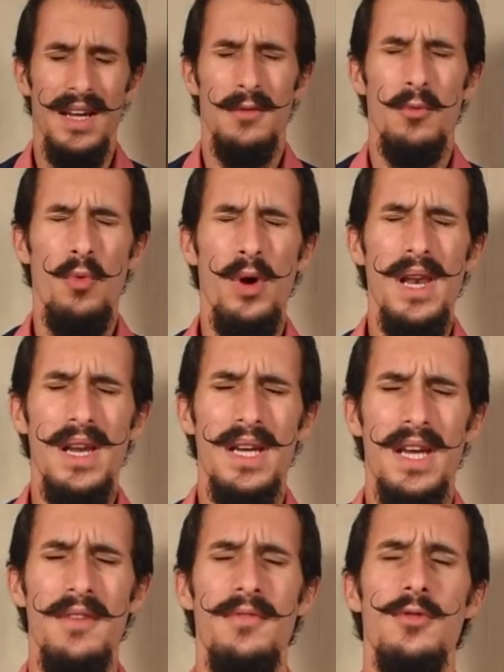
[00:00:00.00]
It will
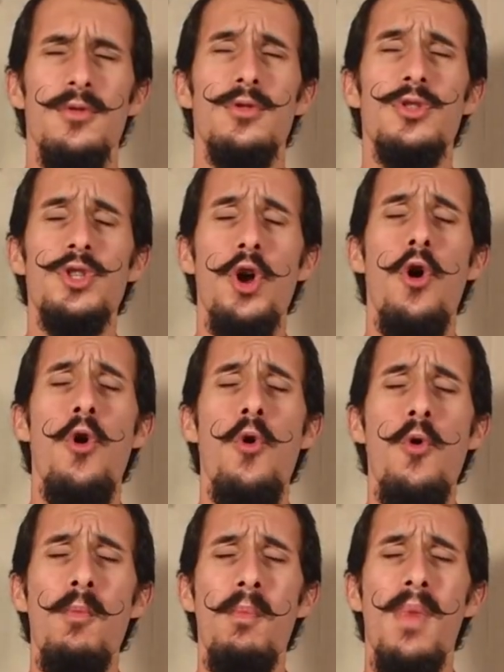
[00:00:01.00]
give you
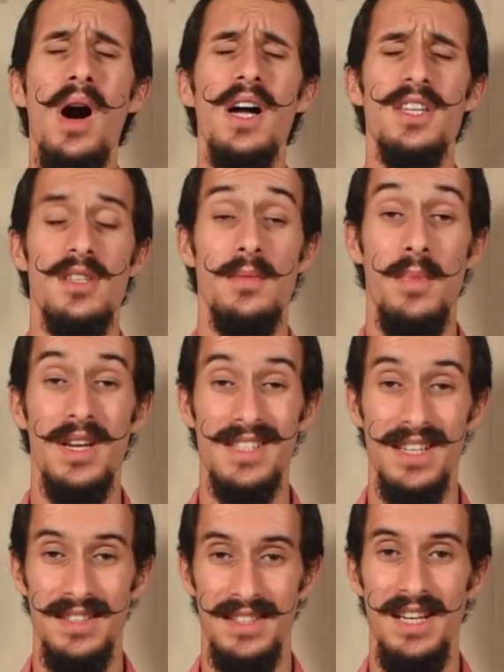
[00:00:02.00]
so much
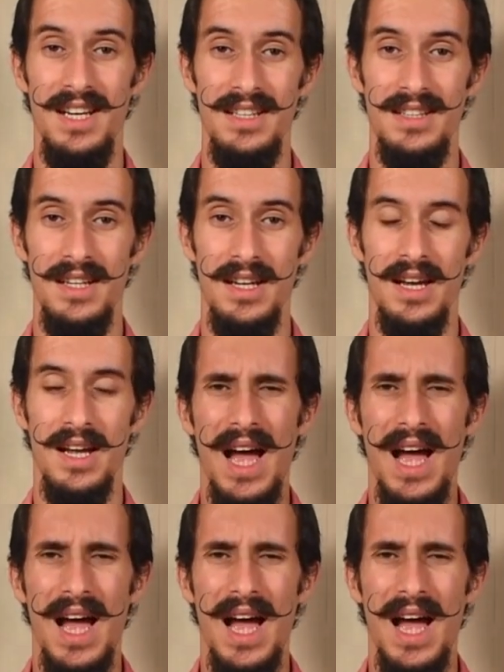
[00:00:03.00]
versatility,